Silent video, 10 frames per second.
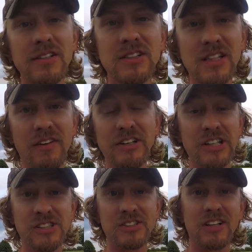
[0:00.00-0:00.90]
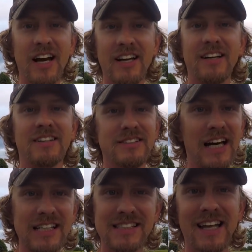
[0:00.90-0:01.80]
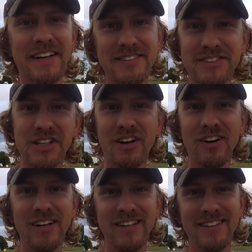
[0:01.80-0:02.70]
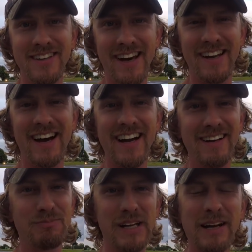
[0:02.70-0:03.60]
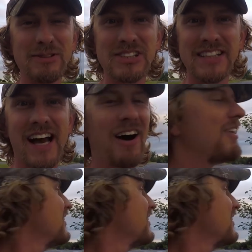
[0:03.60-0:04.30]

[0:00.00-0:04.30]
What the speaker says: just to give additional lighting, because I just like security at night, being able to see out.